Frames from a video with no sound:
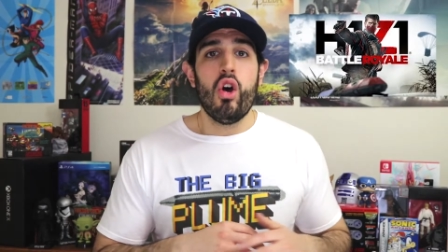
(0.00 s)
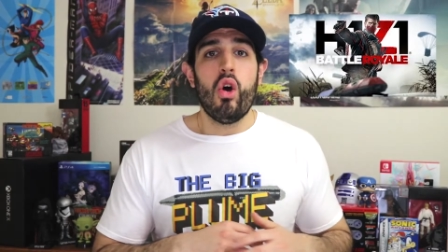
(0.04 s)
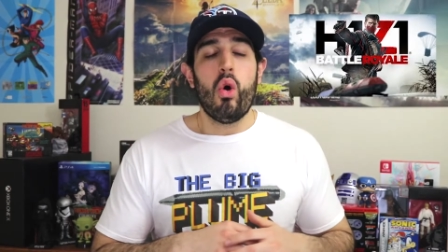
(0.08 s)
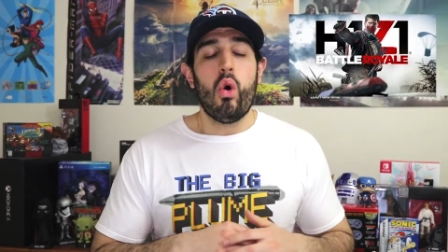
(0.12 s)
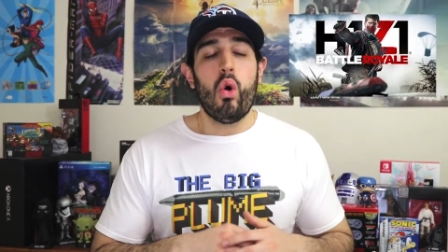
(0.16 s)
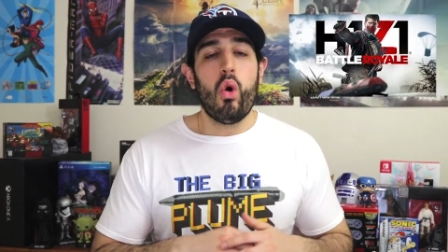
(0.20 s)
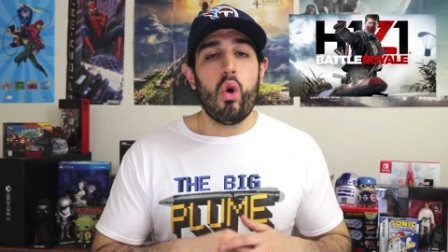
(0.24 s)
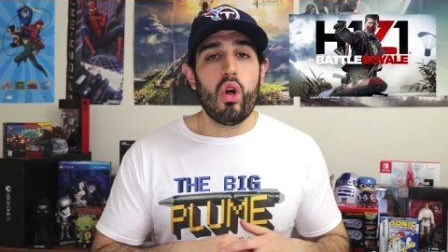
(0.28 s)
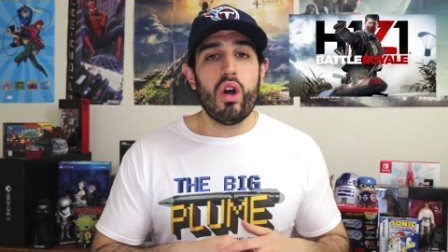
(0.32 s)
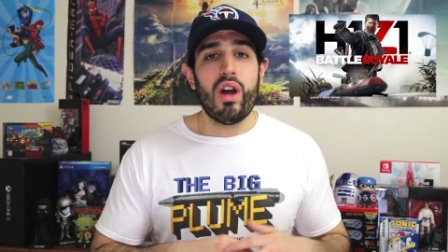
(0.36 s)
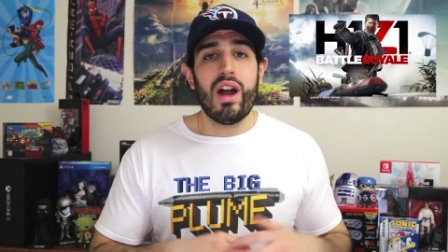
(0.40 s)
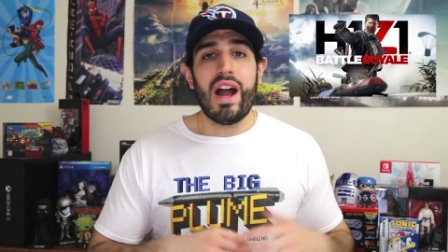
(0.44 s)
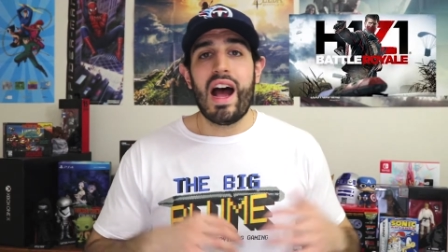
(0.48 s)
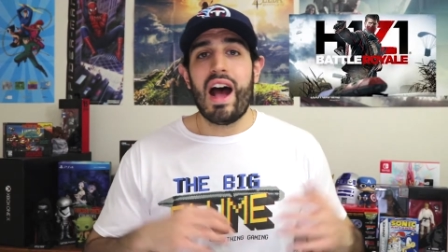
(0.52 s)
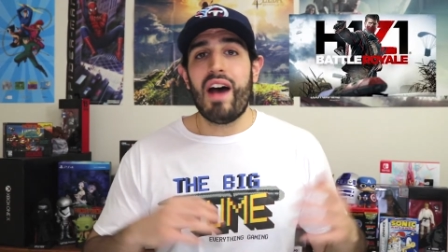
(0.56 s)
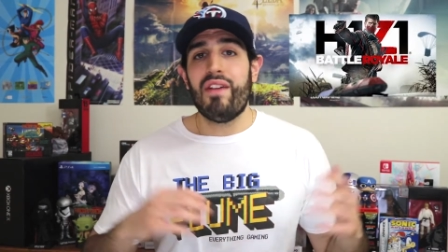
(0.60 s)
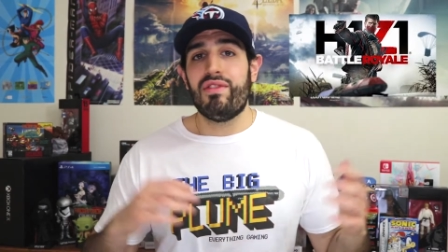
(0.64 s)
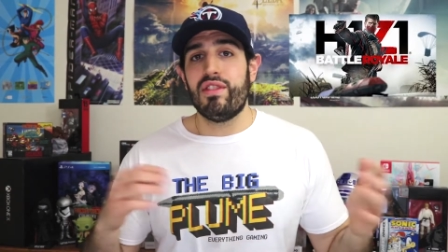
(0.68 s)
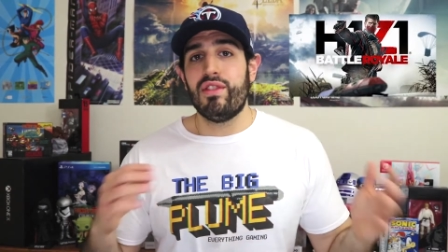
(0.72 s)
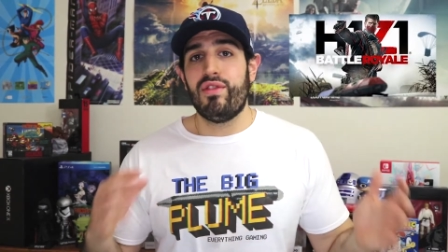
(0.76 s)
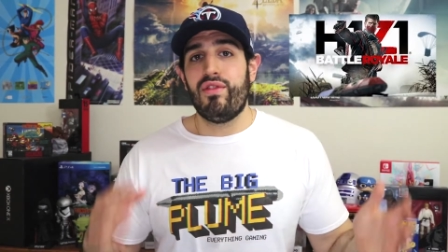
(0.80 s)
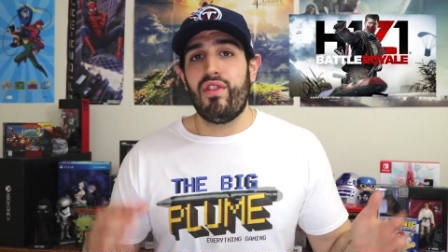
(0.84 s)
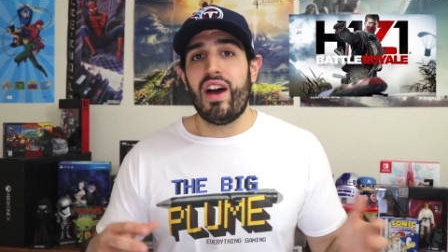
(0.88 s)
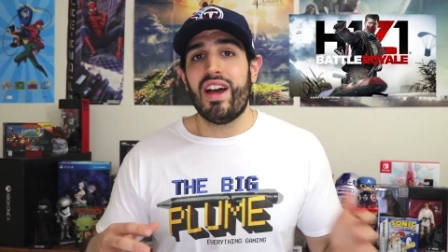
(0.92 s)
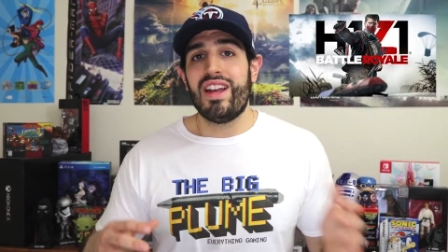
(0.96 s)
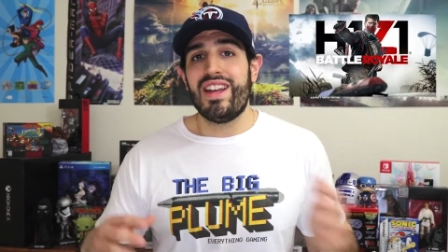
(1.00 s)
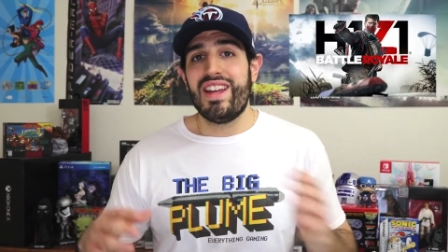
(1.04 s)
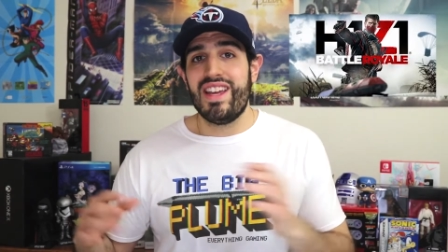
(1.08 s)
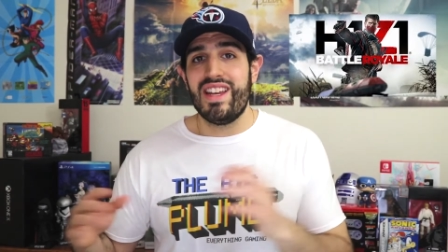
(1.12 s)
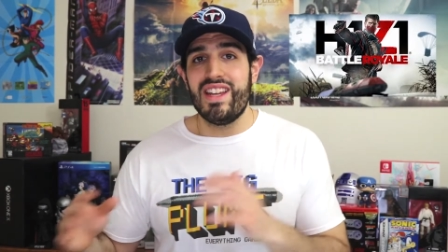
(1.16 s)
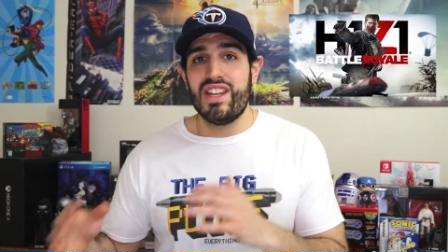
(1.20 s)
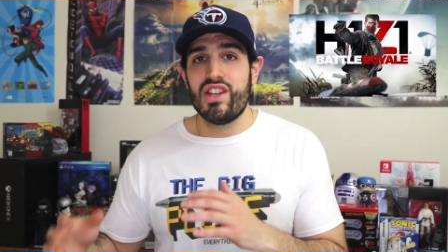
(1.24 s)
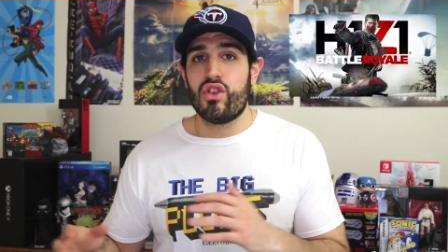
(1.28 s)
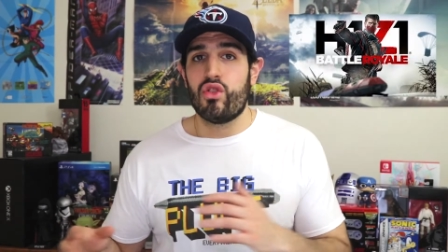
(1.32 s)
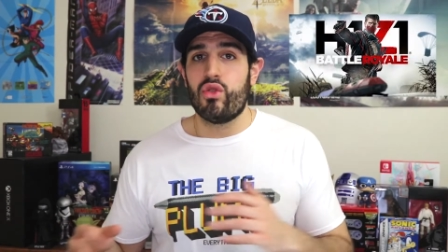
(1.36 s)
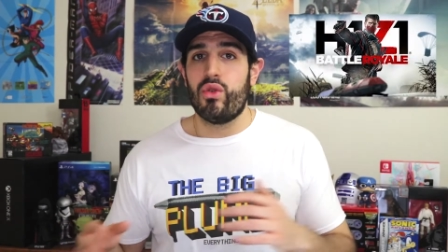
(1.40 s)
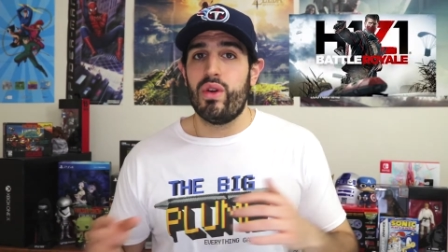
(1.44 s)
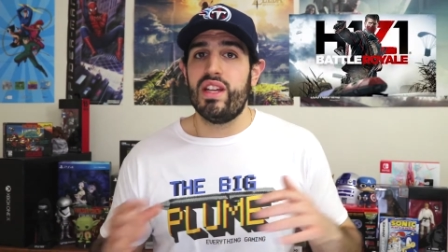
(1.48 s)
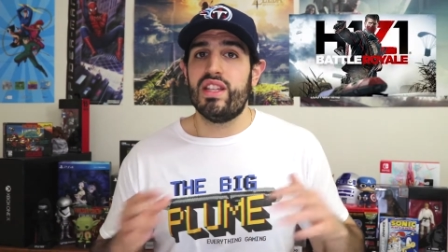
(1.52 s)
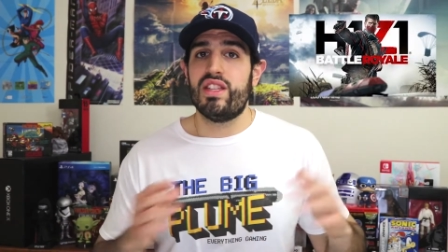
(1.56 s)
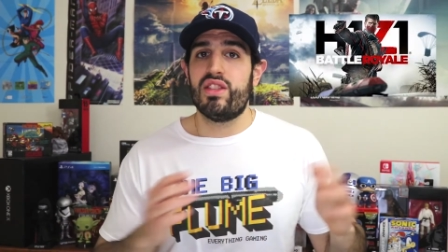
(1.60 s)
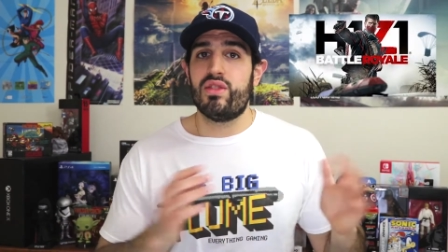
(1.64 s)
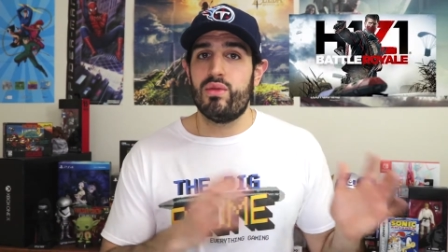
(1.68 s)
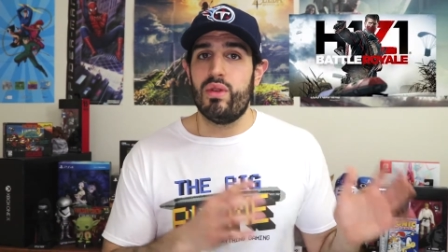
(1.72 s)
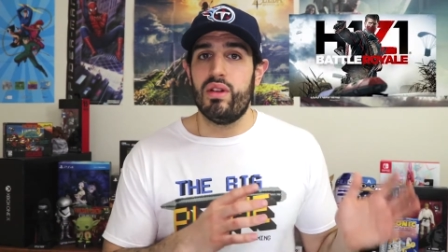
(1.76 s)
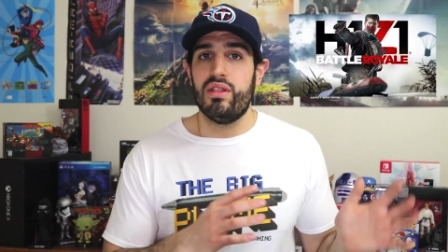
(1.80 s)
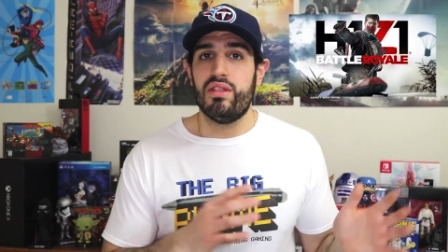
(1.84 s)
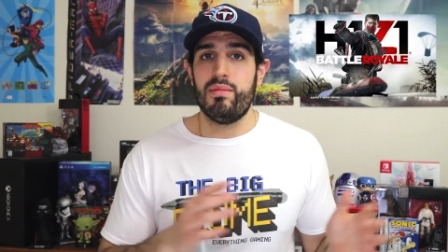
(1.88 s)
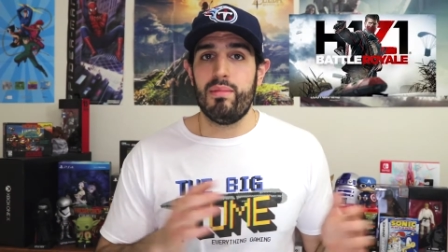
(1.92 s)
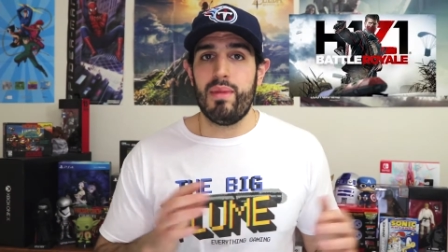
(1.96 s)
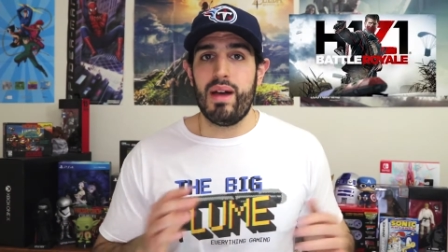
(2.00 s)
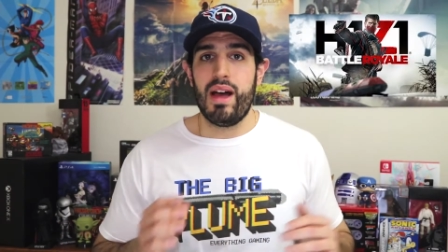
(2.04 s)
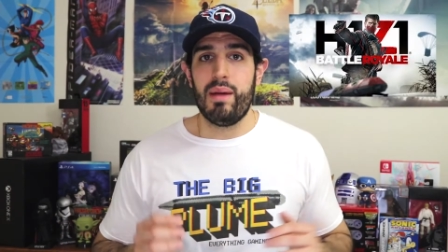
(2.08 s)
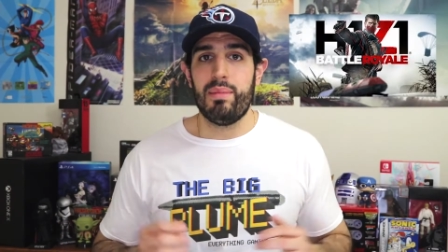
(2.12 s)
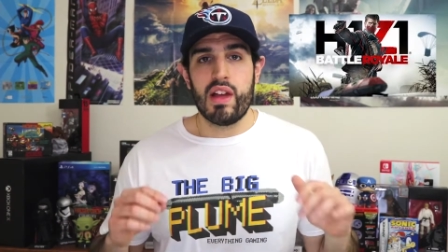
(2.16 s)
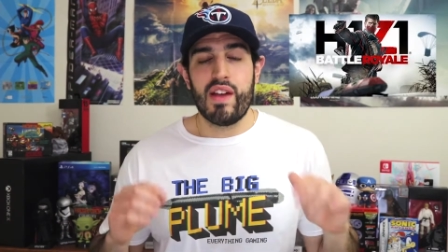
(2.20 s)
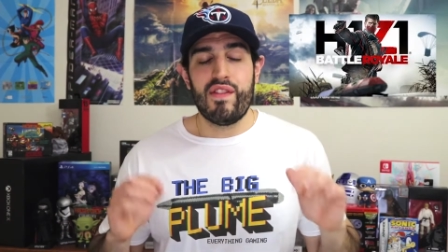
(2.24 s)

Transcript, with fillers: or have to find hidden crates throughout the map.